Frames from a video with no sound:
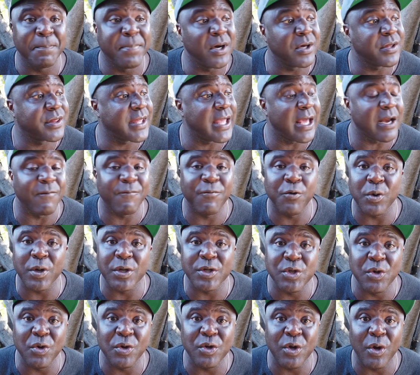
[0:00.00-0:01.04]
books, can't afford
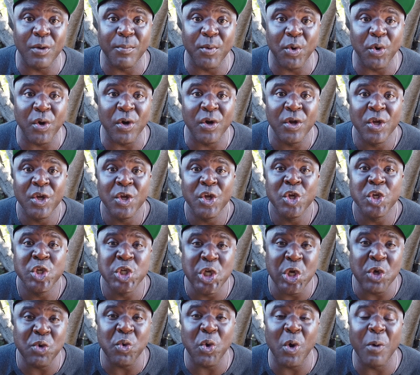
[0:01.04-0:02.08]
to do it no more,
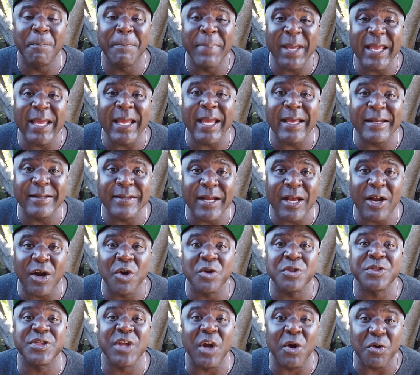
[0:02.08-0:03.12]
you will be in
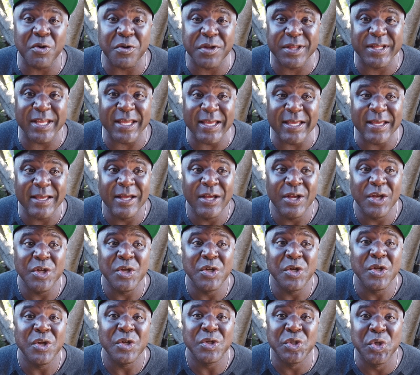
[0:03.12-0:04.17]
there thirsty,
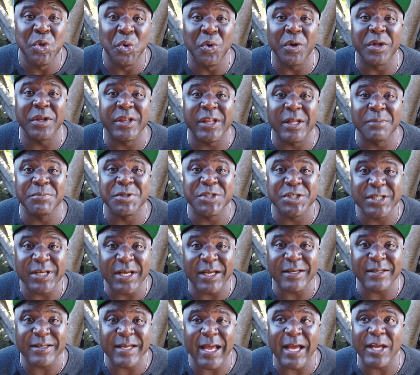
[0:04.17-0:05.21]
doing some
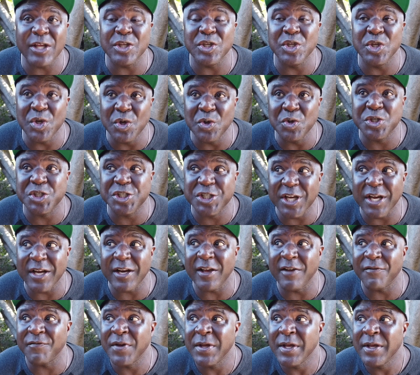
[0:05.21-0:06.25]
shit that you should
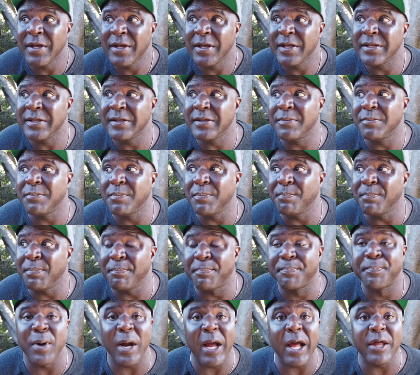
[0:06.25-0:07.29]
have
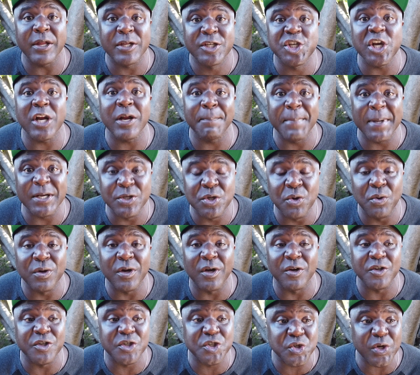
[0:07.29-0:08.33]
should have been doing
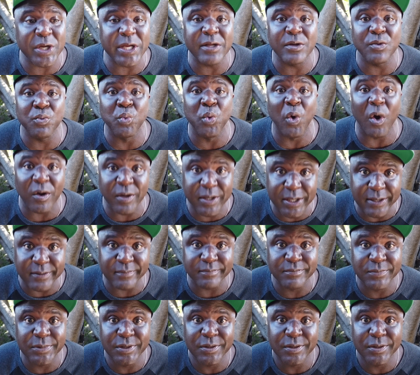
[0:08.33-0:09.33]
on the street, working.